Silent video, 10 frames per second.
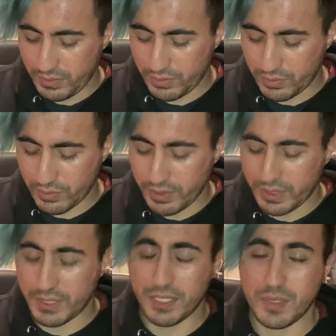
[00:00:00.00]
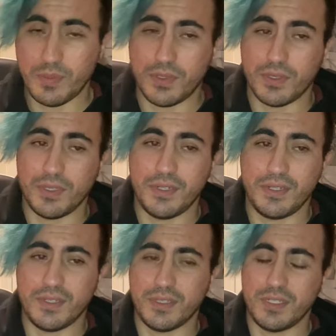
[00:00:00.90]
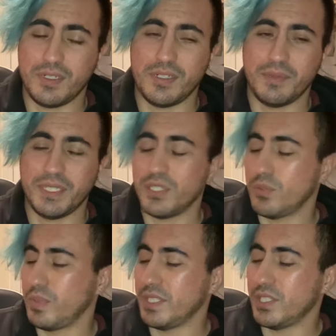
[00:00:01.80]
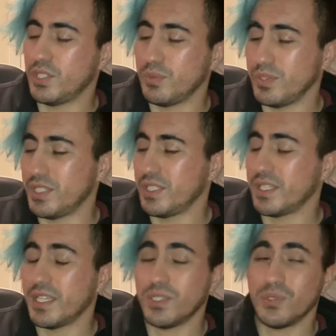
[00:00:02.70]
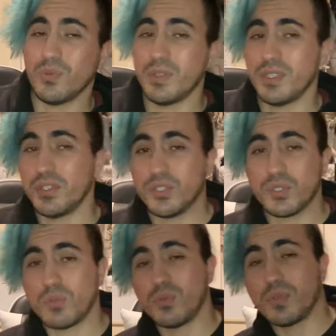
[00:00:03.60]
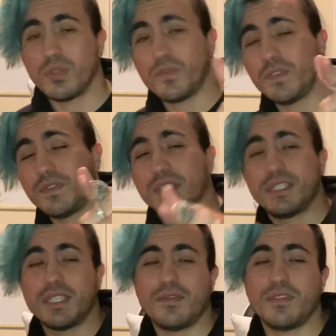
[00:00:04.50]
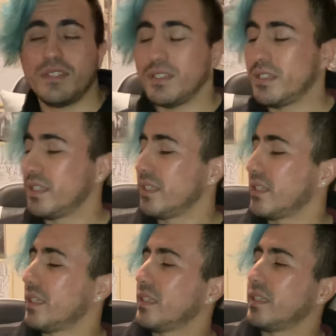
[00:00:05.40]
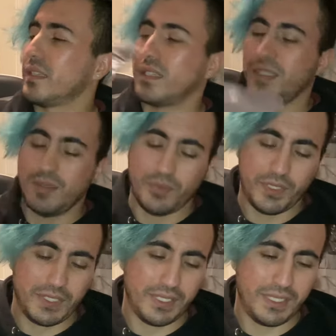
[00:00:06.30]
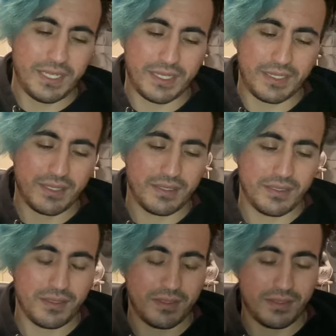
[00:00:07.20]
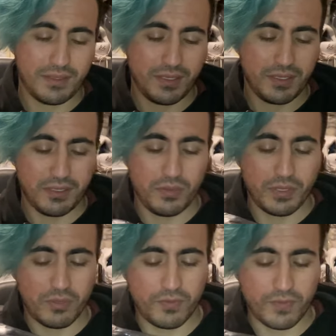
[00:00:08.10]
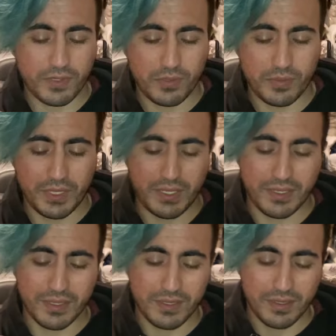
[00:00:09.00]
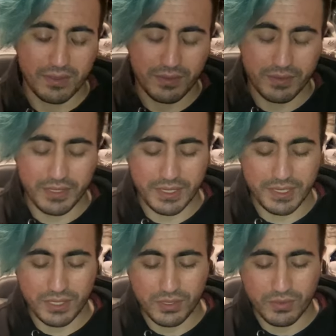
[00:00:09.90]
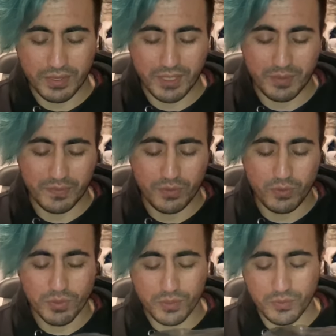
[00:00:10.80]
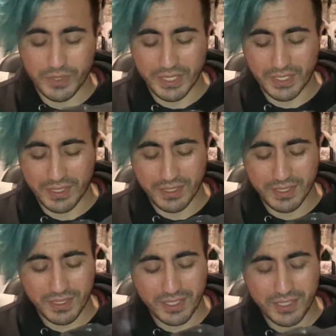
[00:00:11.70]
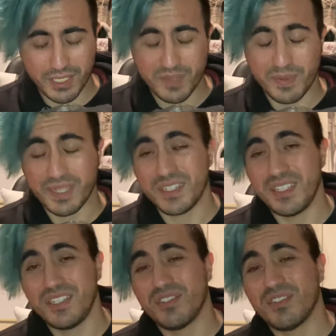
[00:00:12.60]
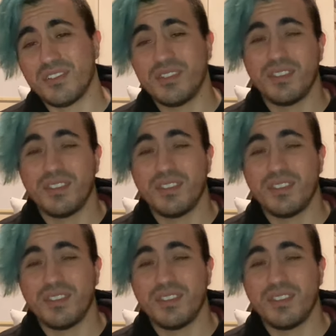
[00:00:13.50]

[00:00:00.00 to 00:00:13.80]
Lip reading: Join the subathon on my Twitch, which is Kessel_57. But yeah, you gotta follow me on Instagram if you wanna win this Cactus Smack t-shirt.